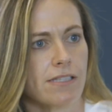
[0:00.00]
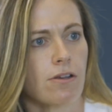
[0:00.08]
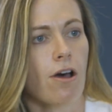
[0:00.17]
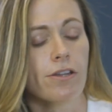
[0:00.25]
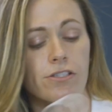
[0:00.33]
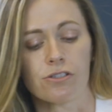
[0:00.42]
It's
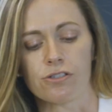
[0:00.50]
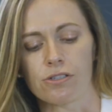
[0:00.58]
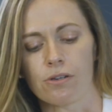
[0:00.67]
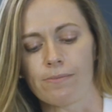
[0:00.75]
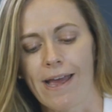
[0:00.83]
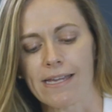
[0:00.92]
called a
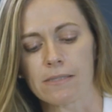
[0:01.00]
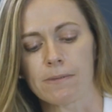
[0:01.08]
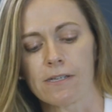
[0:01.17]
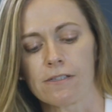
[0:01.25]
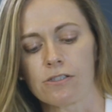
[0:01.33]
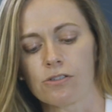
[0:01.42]
surgical mask
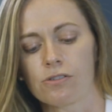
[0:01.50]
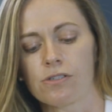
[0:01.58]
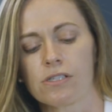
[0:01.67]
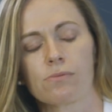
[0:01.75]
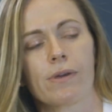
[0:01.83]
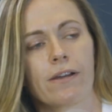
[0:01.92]
because
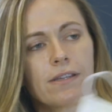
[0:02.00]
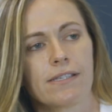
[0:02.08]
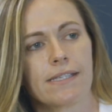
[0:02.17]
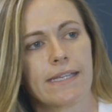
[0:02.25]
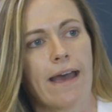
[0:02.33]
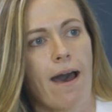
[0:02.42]
surgeons wear
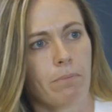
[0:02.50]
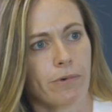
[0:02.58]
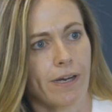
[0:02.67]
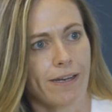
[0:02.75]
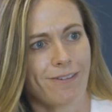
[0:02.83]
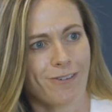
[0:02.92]
these in the
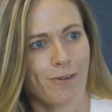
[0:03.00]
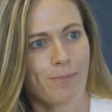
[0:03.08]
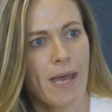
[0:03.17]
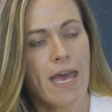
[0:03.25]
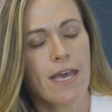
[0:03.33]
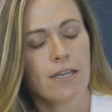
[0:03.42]
operating
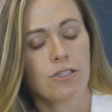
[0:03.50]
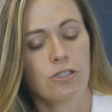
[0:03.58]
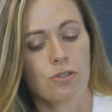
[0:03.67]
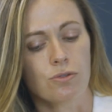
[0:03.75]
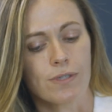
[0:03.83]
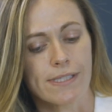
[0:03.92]
room
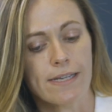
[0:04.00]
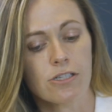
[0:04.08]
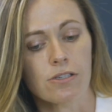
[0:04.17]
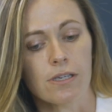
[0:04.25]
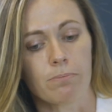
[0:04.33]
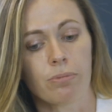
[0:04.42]
to
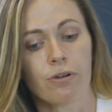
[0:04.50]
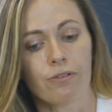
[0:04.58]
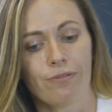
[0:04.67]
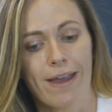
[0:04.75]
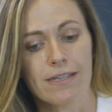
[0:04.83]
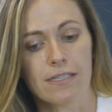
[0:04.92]
essentially
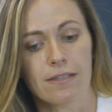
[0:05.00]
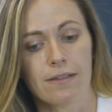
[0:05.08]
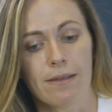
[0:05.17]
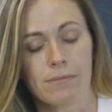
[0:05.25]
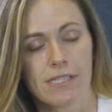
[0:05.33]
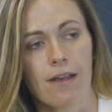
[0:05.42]
prevent
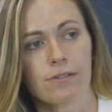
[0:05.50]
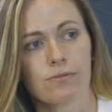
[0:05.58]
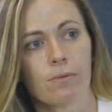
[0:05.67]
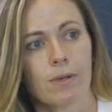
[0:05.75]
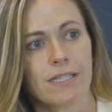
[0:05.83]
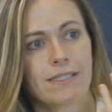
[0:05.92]
themselves
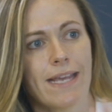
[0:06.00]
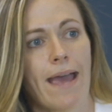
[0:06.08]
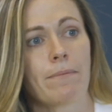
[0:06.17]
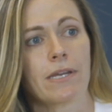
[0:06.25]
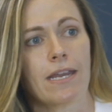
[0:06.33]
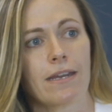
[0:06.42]
from
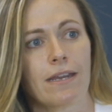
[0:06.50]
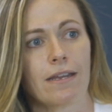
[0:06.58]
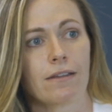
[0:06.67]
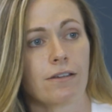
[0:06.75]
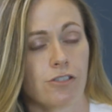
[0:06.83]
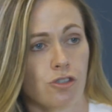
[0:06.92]

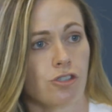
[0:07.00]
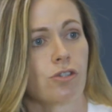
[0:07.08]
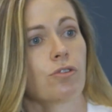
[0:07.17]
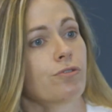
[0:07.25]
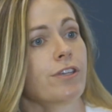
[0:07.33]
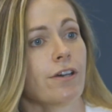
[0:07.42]
contaminating a
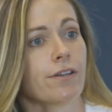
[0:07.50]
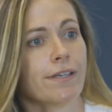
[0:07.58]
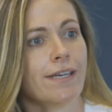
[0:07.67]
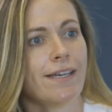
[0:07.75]
surgical field.